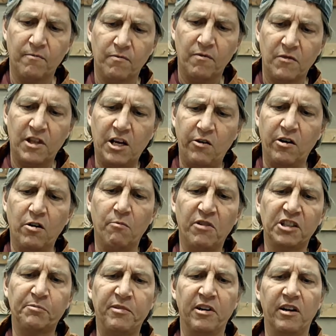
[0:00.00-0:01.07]
There we go, much
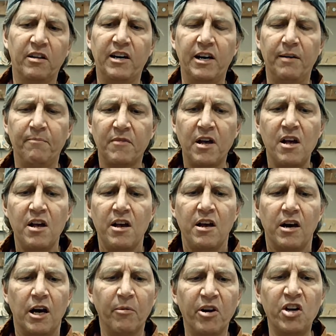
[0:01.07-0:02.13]
better like that.
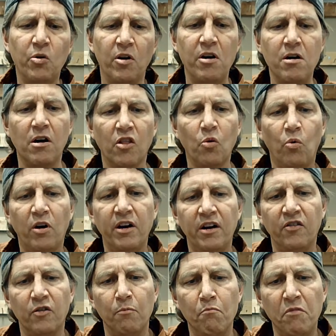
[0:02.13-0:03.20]
I'm going to do another one in
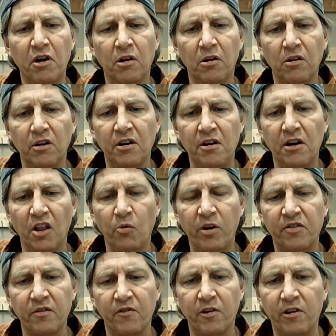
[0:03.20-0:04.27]
the middle, another one at
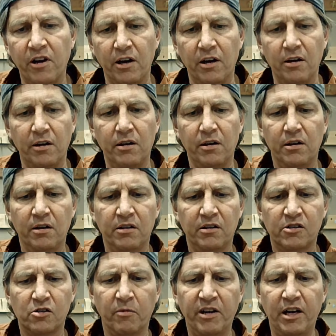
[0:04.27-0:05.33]
the very end.
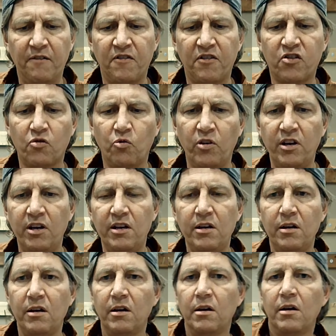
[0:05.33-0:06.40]
So I'm going to have 3
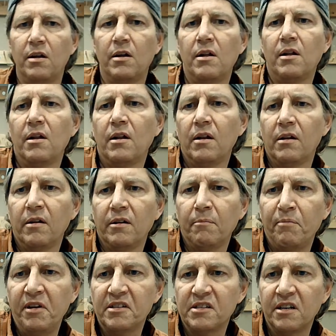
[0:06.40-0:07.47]

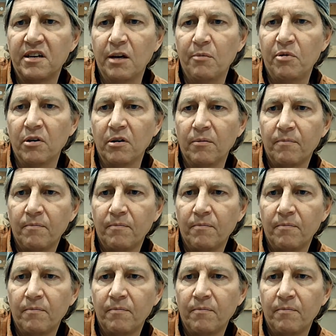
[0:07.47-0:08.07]
pieces of tape here.